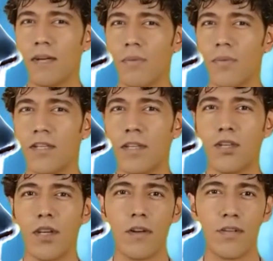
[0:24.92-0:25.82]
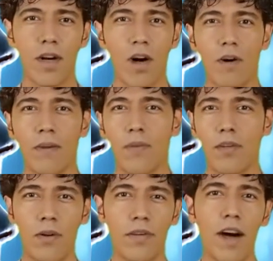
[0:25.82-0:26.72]
In recent years,
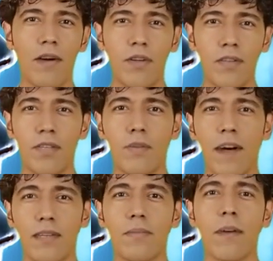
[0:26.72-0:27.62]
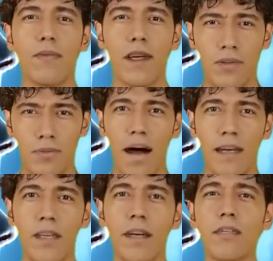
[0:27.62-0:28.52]
artificial intelligence has made significant
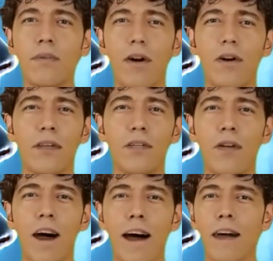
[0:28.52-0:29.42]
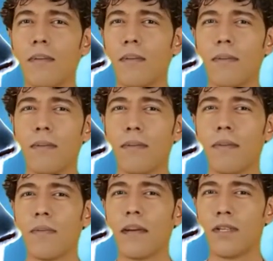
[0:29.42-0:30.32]
strides in its ability to lie.
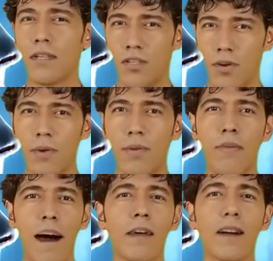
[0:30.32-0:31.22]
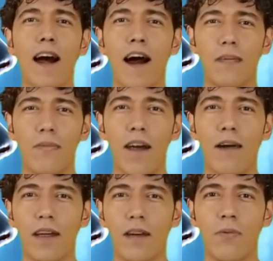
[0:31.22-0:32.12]
This is due to the fact that AI is
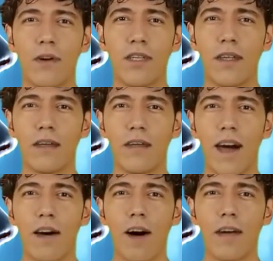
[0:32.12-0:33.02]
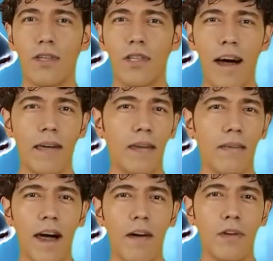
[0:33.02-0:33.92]
becoming increasingly good at understanding
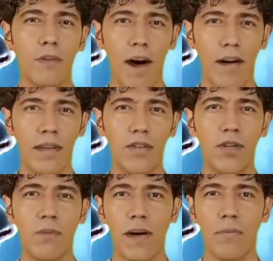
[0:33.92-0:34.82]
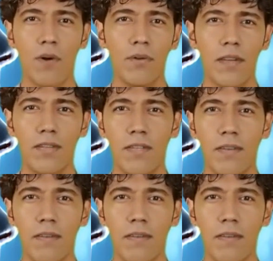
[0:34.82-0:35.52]
and responding to human emotions.